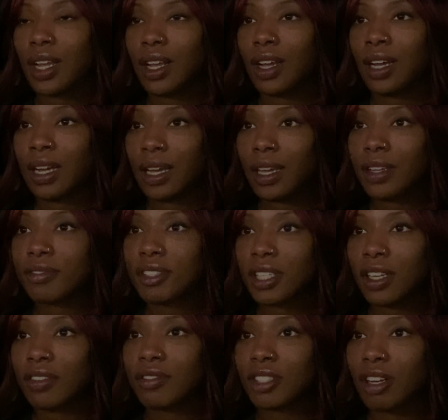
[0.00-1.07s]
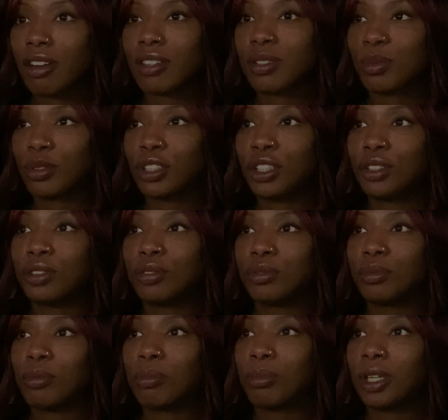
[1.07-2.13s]
I have tough talks with you,
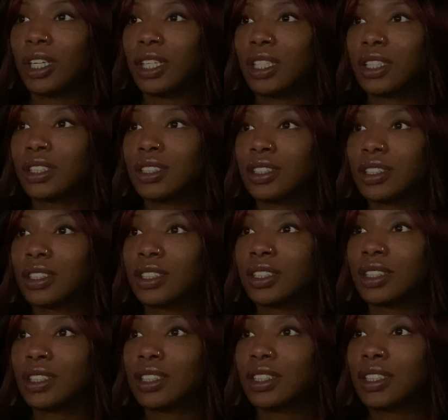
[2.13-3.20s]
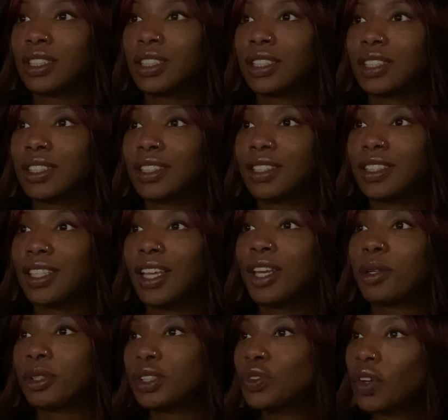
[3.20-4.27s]
and it
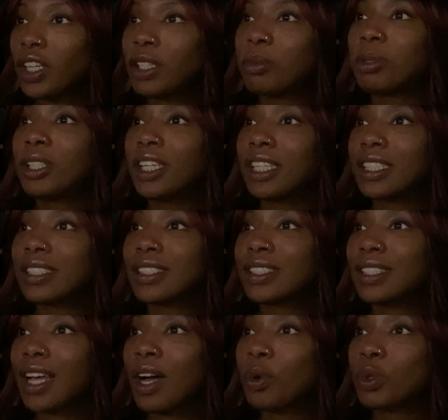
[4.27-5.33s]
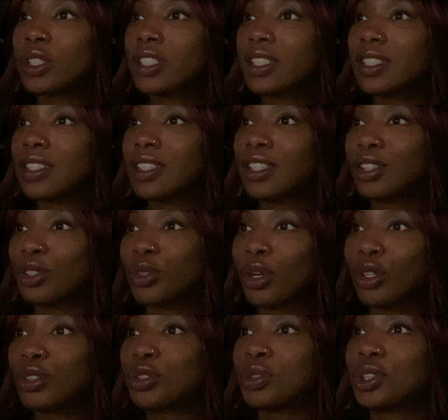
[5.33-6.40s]
was funny because I was in the
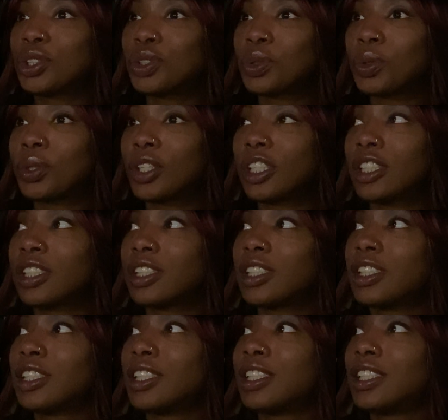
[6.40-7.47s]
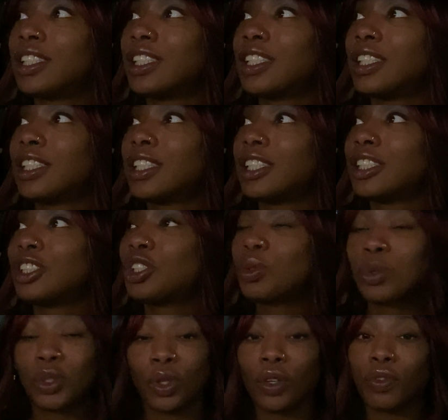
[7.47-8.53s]
grocery store. She
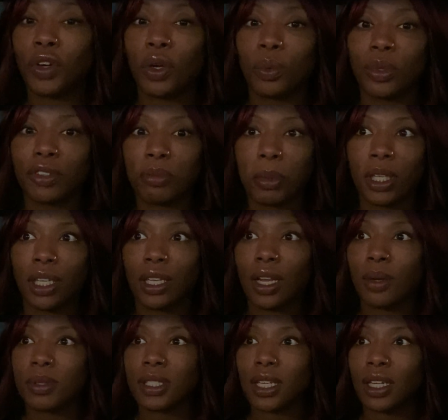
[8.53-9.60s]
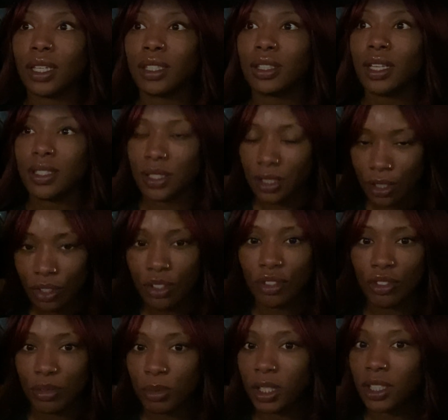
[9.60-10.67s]
was on the phone with me, and I was like, yes,
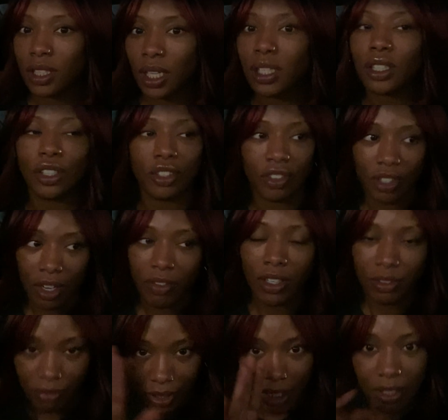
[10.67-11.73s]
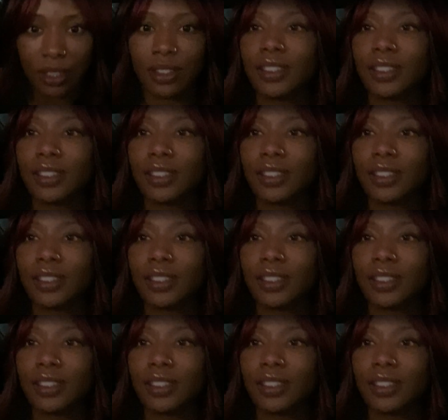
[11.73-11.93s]
excuse me, thank you, all right, yes.